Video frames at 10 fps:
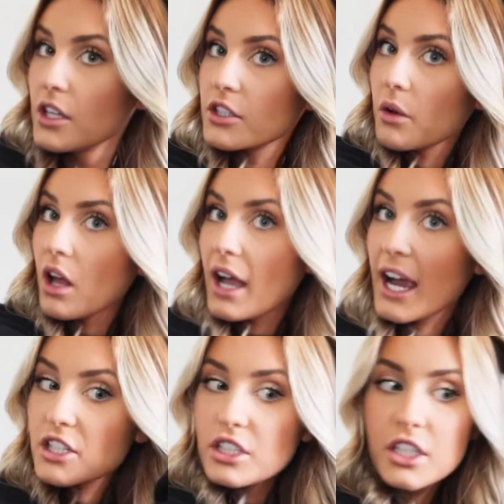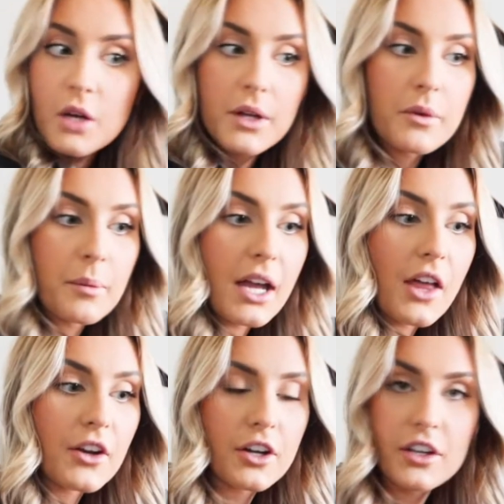So I'll actually go in with my
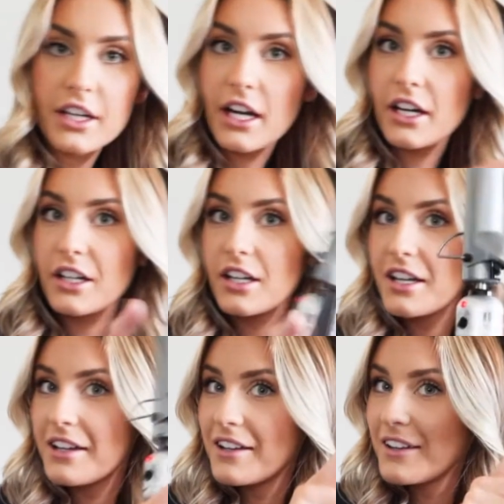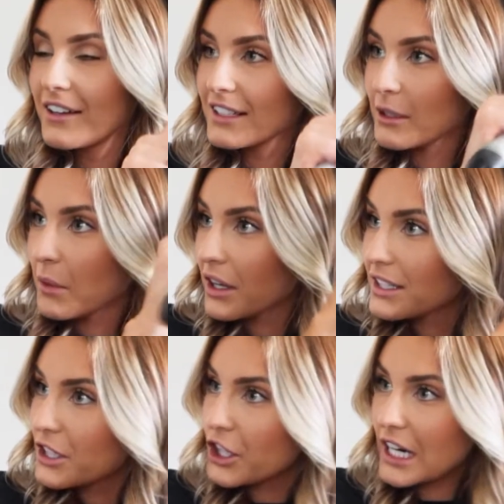other curling iron. I'm
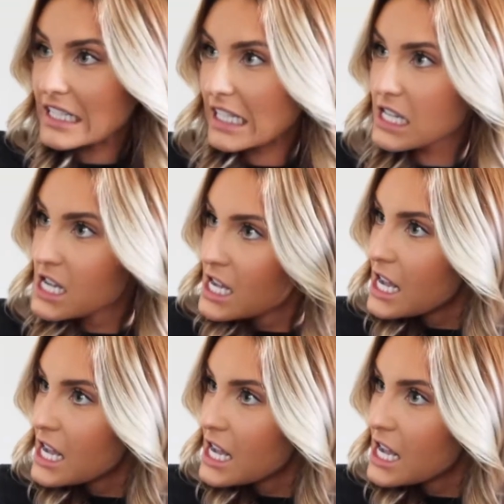crazy.